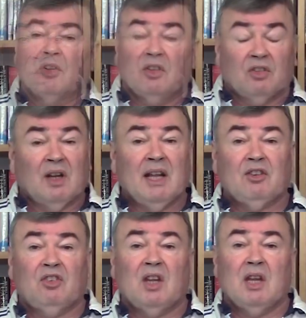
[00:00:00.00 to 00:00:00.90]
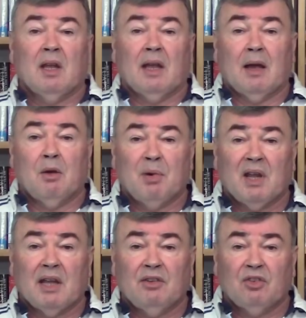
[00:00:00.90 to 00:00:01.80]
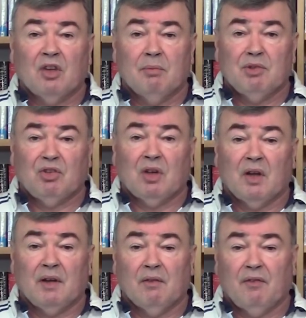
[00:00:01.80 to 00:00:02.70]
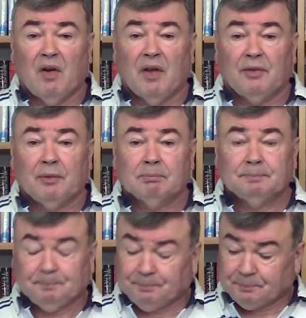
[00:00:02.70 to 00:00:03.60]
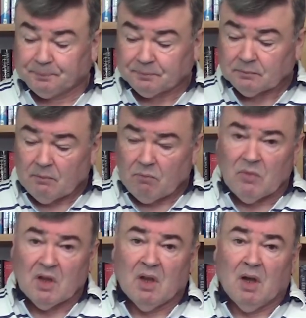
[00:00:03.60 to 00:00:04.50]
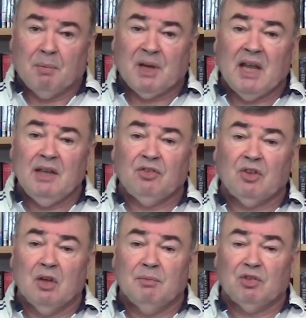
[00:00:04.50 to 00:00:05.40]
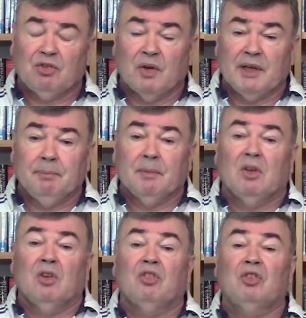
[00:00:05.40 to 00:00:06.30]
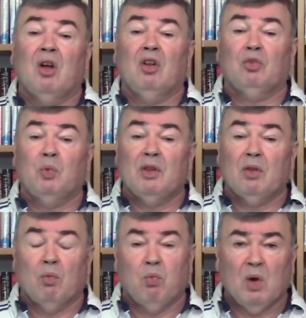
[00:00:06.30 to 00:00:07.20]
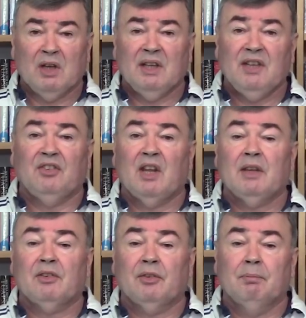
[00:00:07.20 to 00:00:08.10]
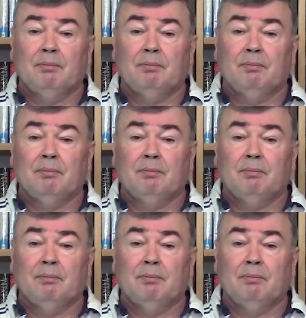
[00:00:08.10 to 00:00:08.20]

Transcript: So let's see how a brigade skirmish line fires. A brigade skirmish screen starts with 1d6